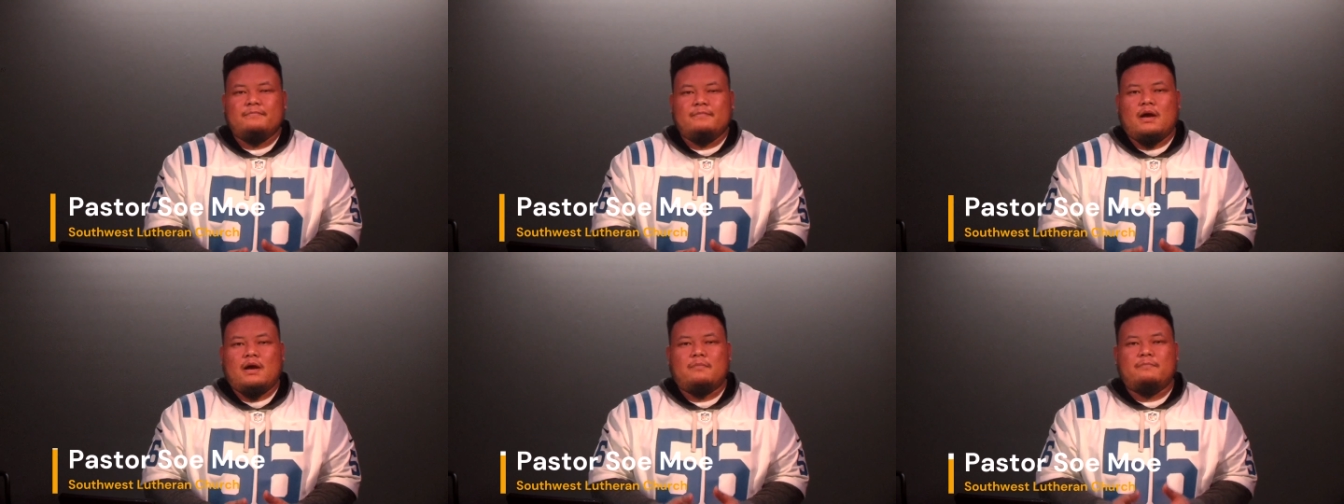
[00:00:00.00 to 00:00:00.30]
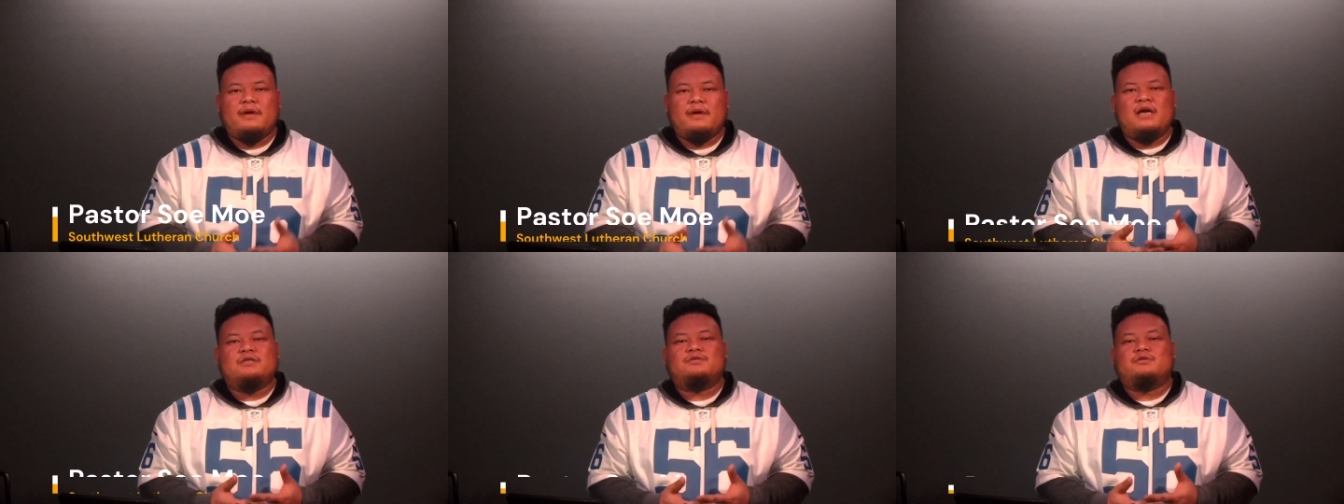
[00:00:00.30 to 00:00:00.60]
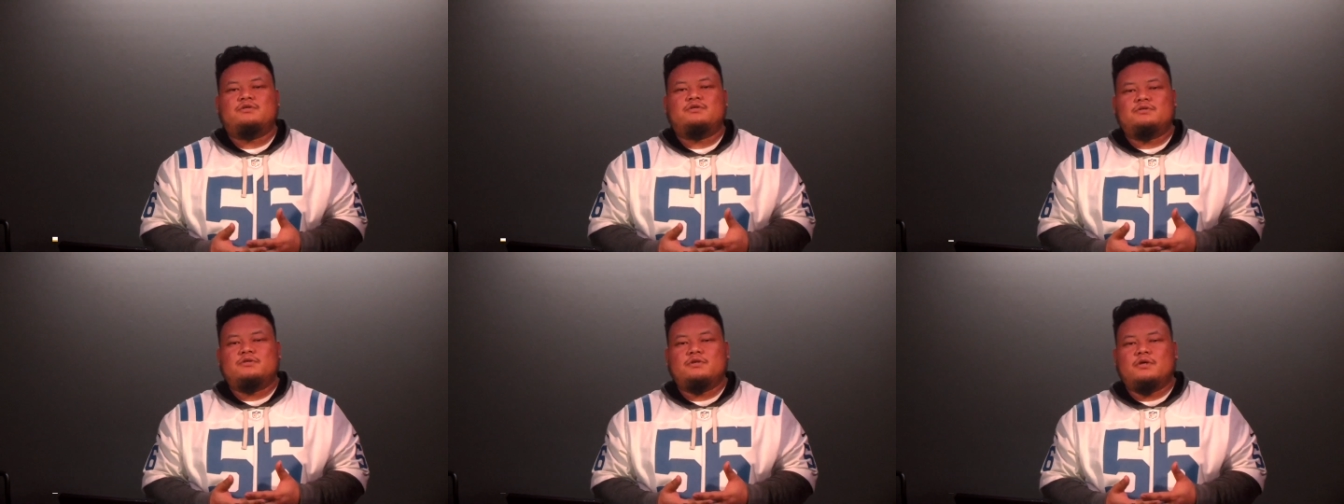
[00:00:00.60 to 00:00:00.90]
I'm
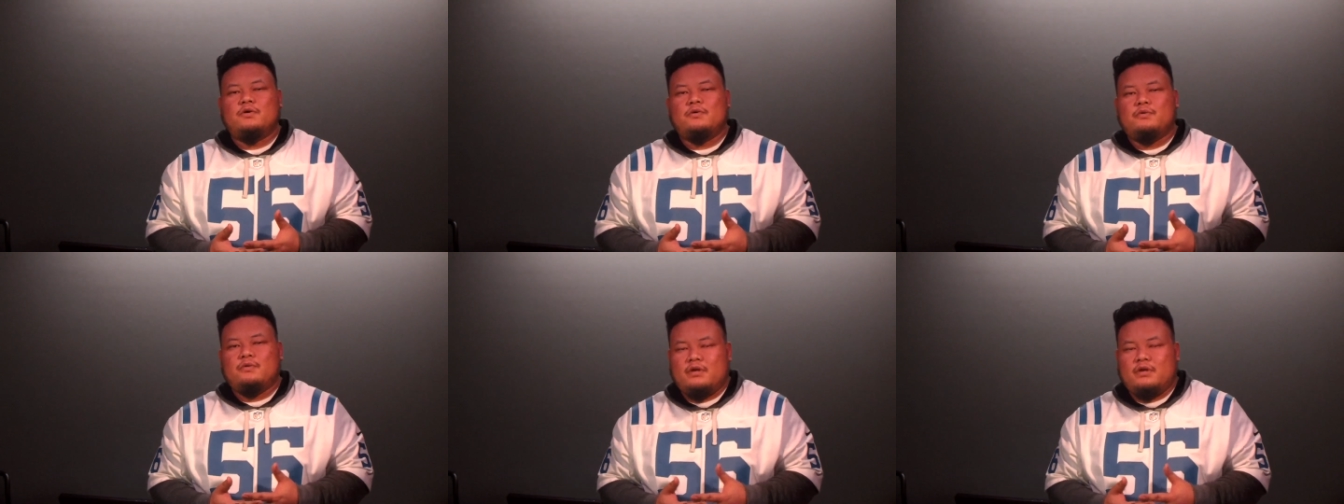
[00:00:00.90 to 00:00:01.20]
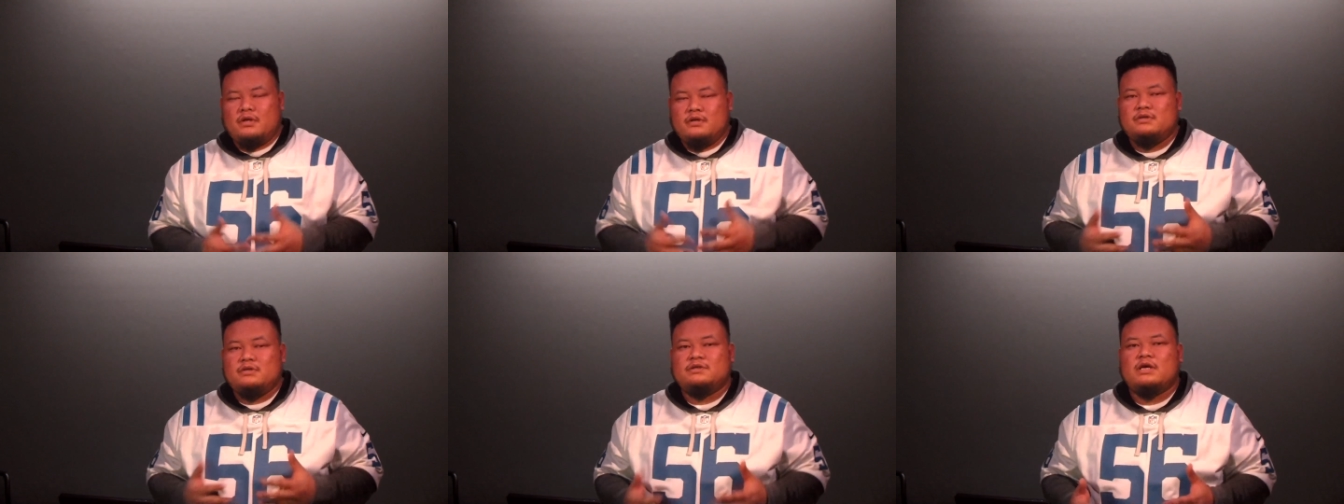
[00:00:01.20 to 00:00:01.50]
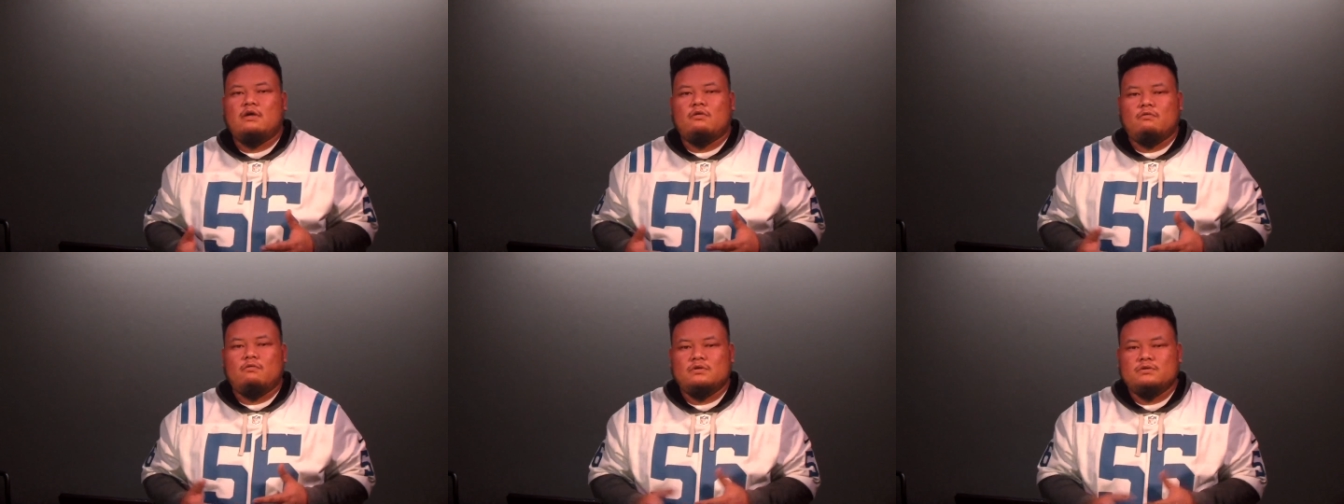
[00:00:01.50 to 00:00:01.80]
Pastor So here at
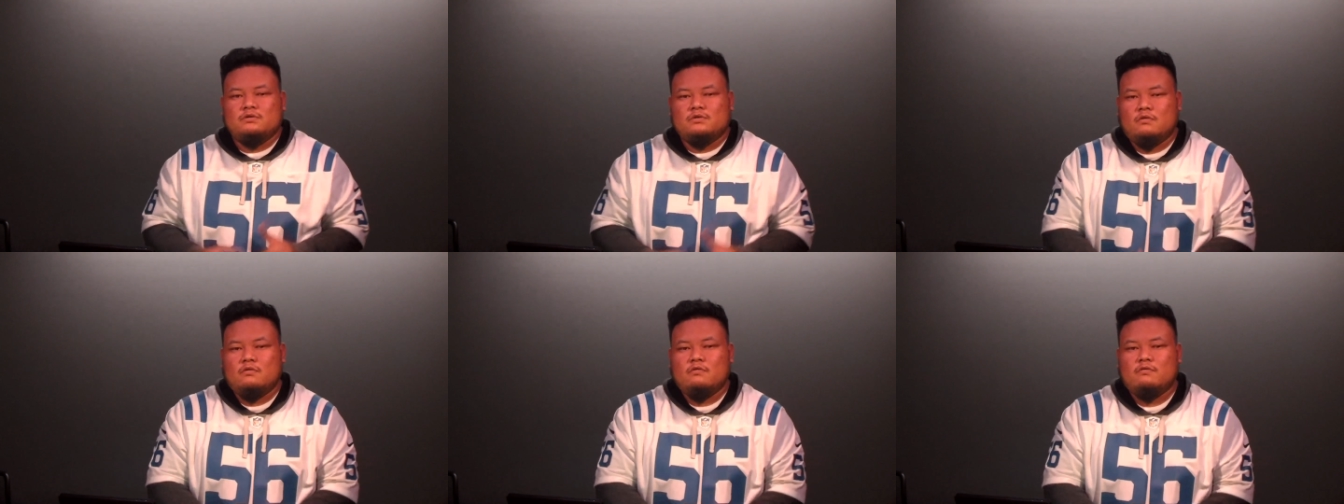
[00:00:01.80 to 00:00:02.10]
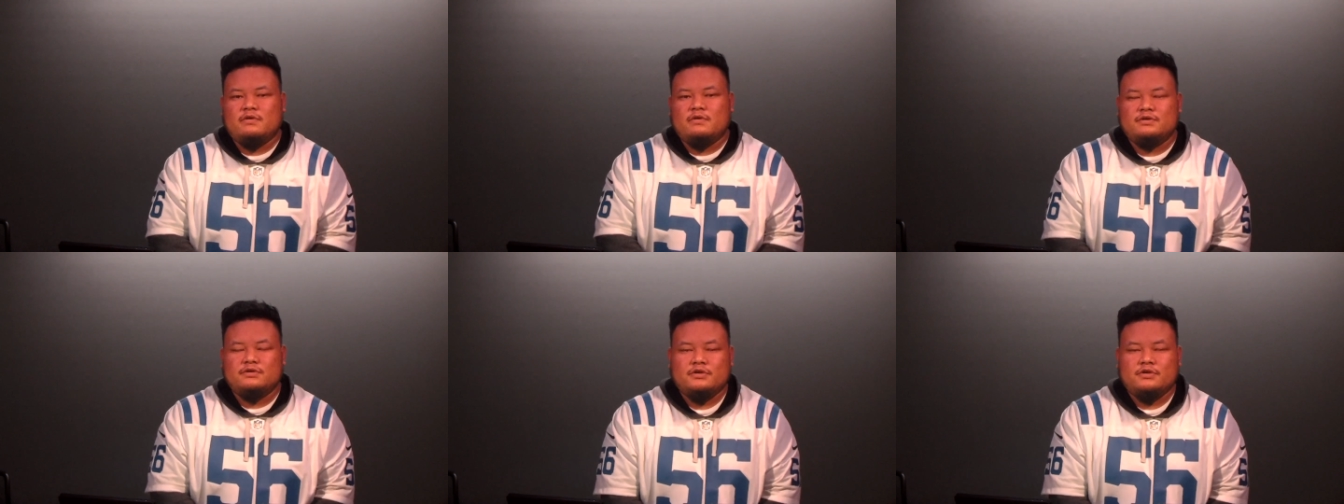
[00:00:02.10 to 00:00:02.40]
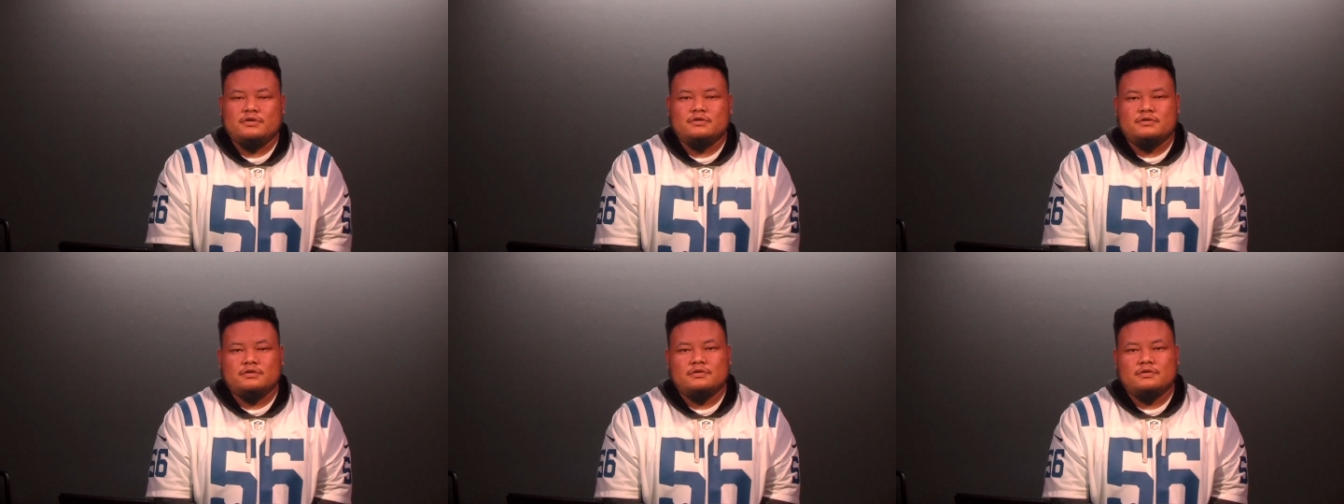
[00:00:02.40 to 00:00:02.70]
Southwest Lutheran
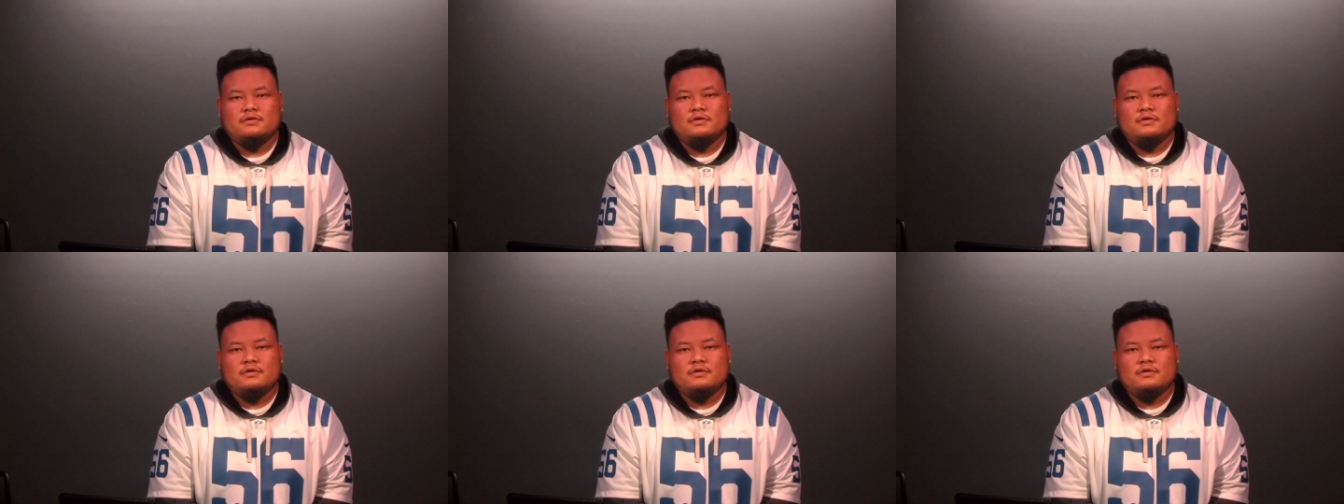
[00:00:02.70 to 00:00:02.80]
Church.